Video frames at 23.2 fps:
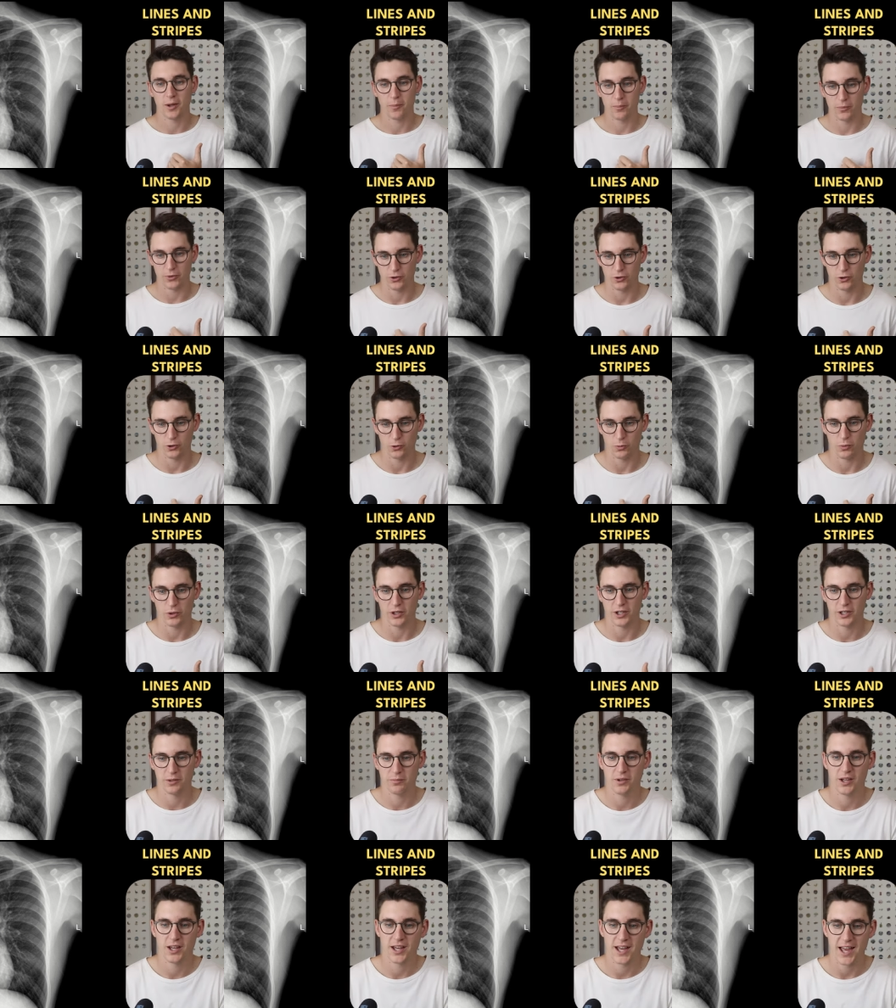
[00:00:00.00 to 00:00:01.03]

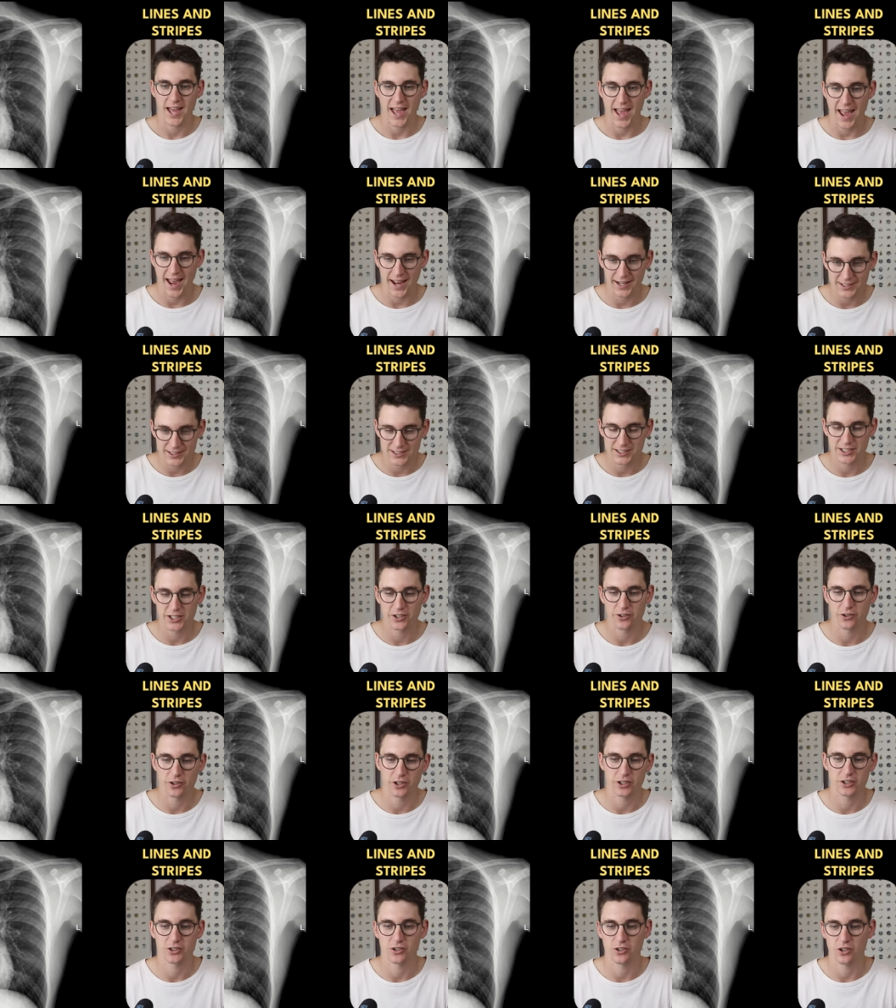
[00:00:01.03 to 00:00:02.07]
manubrium,
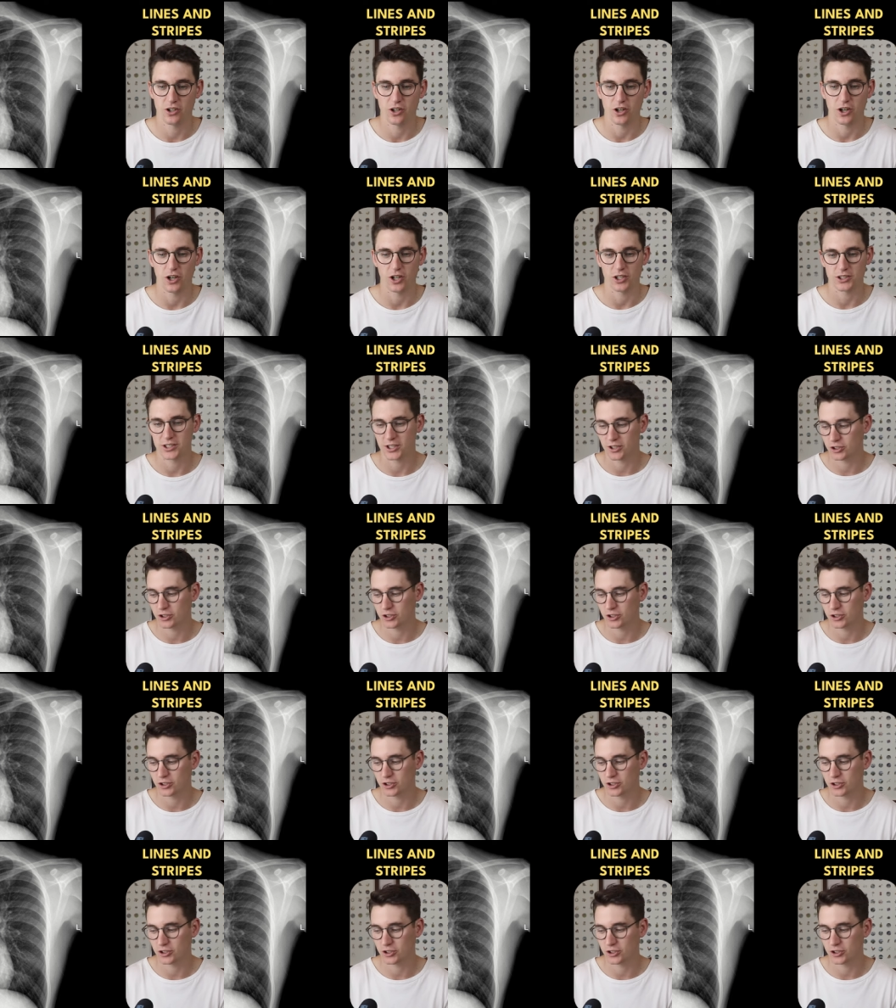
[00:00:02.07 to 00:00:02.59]
anterior to the heart.